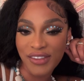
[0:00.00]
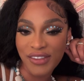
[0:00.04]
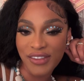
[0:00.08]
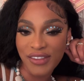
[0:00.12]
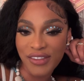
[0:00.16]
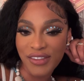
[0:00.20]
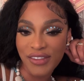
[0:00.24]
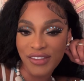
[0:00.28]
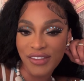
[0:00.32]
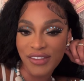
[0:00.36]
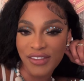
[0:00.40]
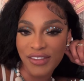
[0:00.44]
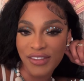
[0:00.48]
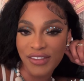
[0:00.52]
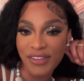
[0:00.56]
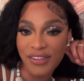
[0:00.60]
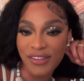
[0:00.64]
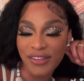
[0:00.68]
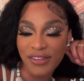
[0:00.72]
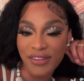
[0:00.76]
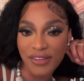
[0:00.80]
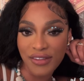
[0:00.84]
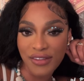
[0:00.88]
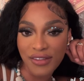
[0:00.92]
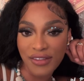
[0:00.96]

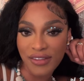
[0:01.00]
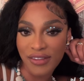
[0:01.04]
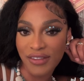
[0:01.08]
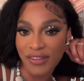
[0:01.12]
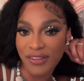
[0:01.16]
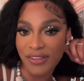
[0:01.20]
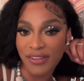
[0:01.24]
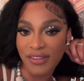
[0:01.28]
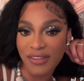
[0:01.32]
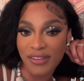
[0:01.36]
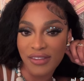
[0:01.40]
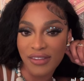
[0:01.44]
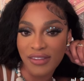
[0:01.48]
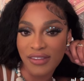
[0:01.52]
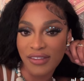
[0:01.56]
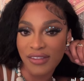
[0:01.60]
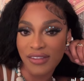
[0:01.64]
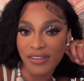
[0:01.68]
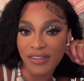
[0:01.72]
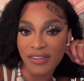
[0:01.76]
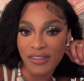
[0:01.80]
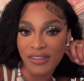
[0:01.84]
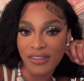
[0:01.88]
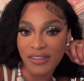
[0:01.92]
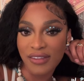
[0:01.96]

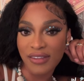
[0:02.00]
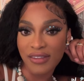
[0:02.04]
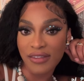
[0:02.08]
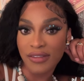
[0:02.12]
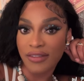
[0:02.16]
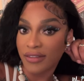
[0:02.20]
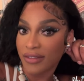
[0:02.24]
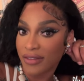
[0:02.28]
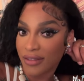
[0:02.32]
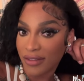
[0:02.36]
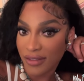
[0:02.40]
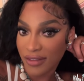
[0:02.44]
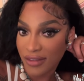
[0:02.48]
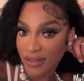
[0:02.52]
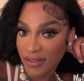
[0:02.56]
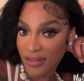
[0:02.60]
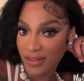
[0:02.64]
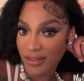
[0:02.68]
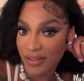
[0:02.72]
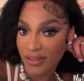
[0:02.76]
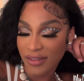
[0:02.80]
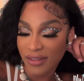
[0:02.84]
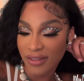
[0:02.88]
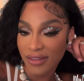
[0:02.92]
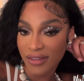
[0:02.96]

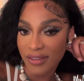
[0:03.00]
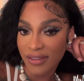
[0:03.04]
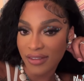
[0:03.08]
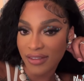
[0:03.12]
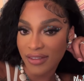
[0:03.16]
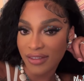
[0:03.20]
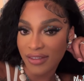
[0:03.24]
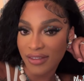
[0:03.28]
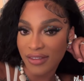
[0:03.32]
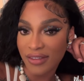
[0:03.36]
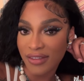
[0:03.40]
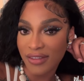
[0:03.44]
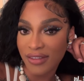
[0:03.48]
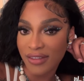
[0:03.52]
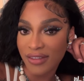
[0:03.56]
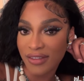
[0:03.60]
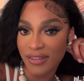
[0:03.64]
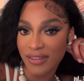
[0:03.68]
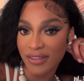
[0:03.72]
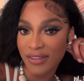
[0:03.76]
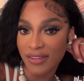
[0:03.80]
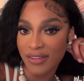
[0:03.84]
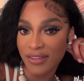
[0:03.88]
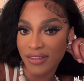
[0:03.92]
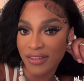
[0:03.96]

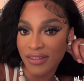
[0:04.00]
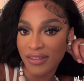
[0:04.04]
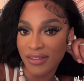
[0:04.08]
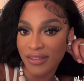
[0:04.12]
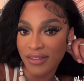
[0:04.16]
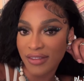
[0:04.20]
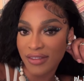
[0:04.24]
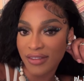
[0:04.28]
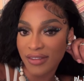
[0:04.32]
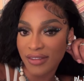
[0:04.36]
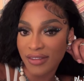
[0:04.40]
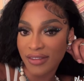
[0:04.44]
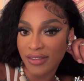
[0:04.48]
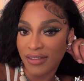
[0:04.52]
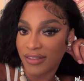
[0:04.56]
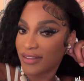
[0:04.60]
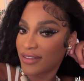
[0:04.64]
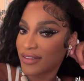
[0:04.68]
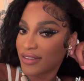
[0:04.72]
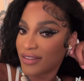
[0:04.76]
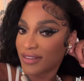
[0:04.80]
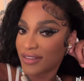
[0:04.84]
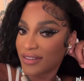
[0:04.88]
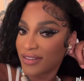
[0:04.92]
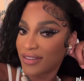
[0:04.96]

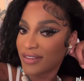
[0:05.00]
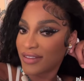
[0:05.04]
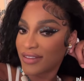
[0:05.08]
Nothing is said.